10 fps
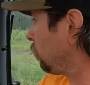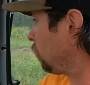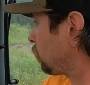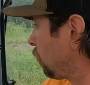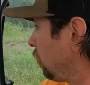
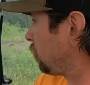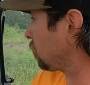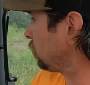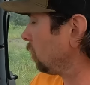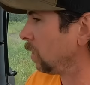Which
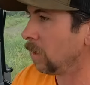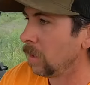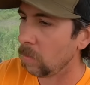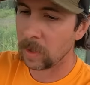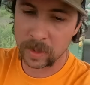
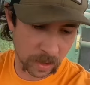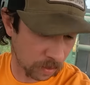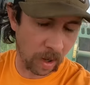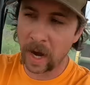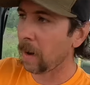we just
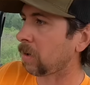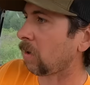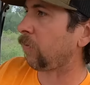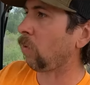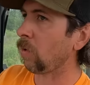wrapped our
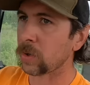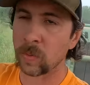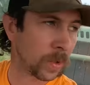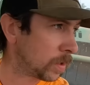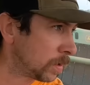4th
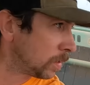one.